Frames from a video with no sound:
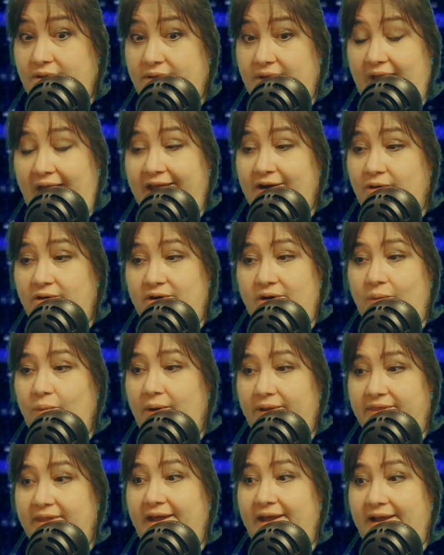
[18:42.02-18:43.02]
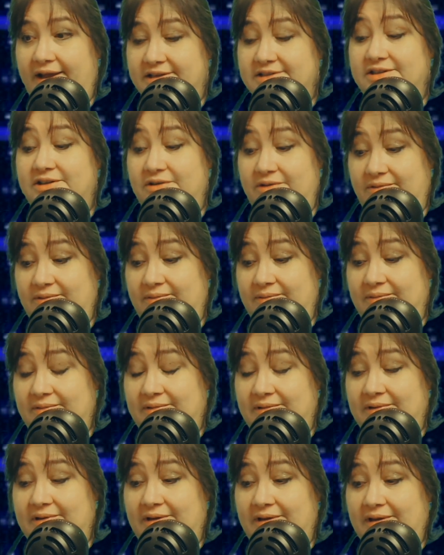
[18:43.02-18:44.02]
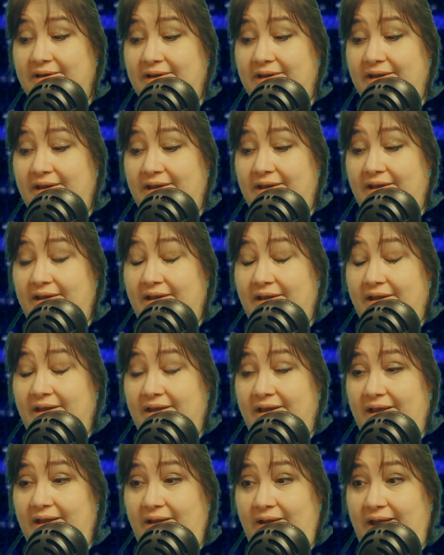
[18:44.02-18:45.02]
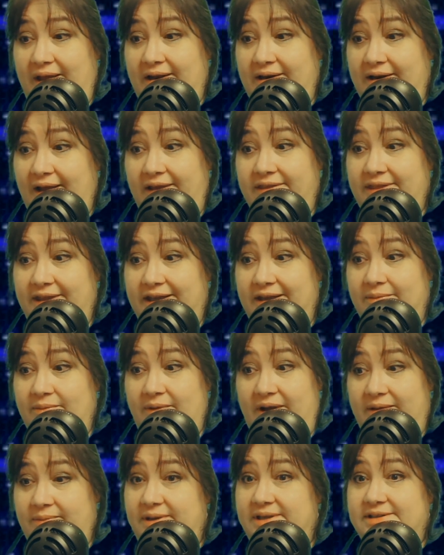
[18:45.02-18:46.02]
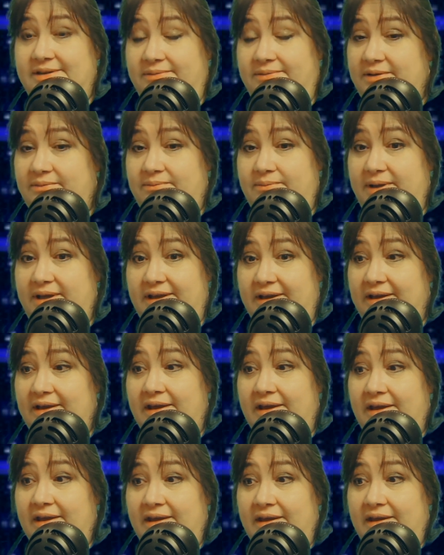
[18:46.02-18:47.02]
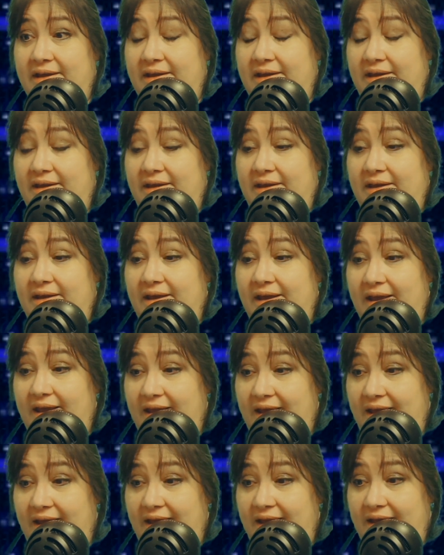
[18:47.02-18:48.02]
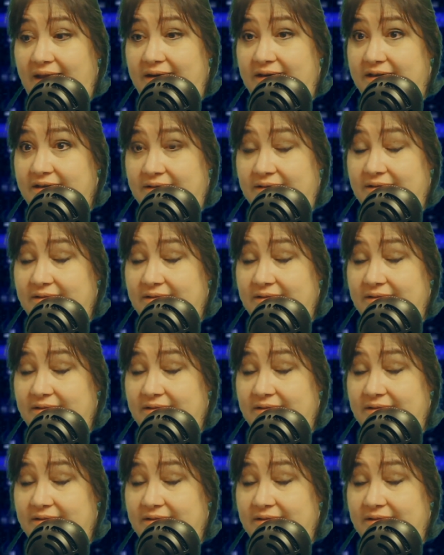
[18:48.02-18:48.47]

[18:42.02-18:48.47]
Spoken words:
I don't know what that has to do, and I think it might be something big, and